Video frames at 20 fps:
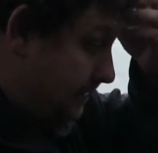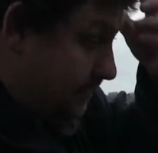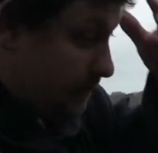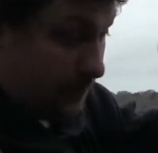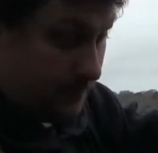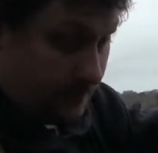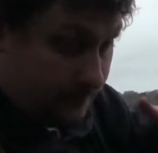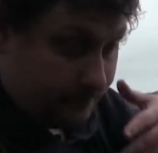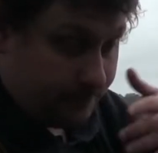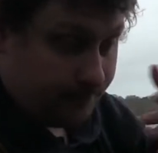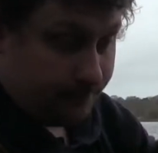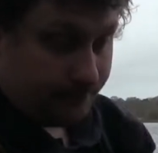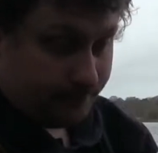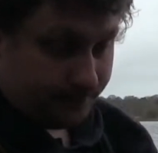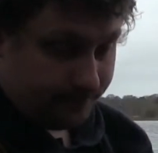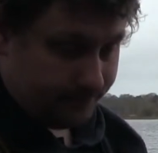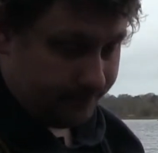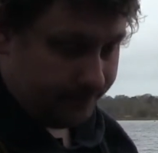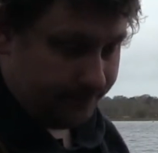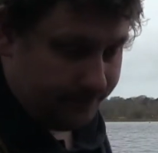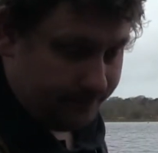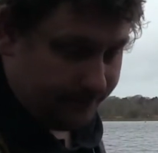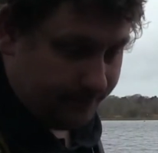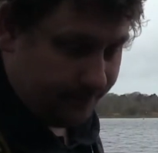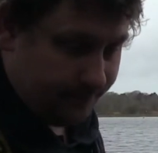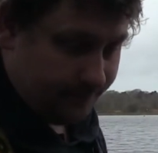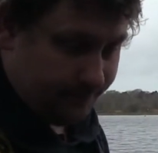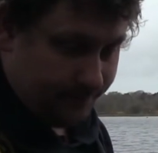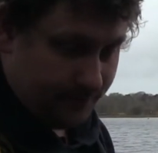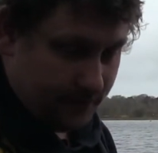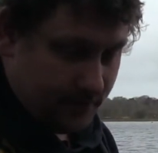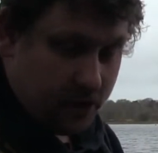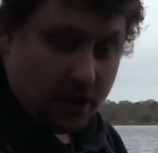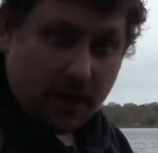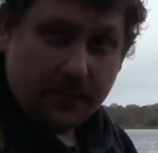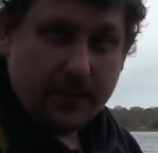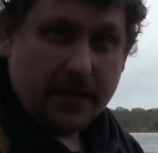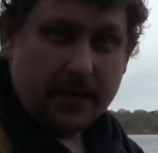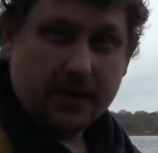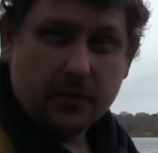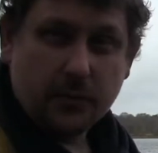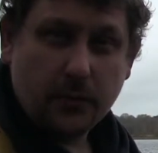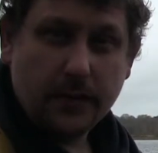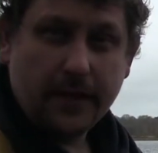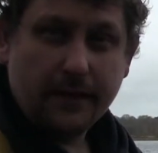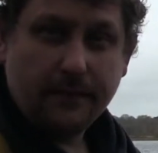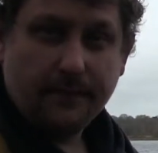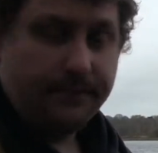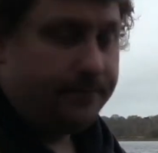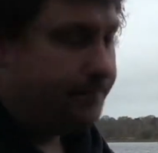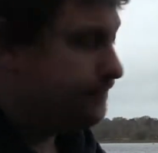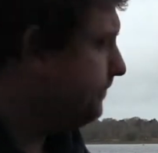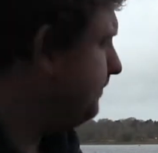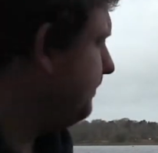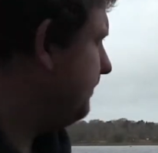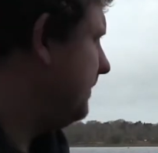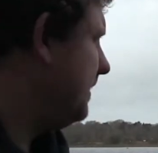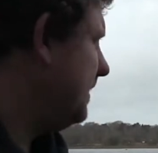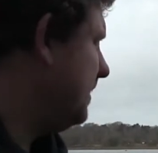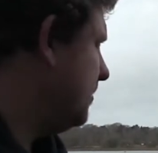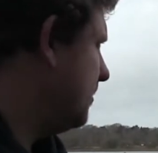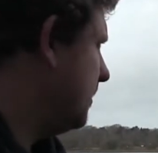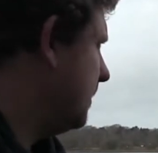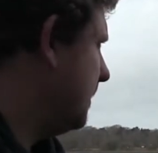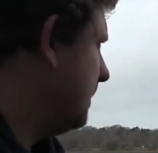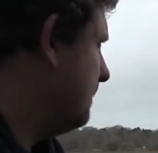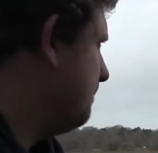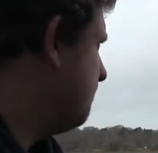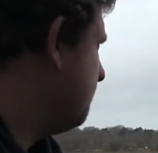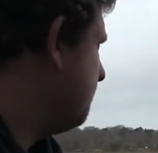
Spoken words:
you know, you got to be in it to win it. So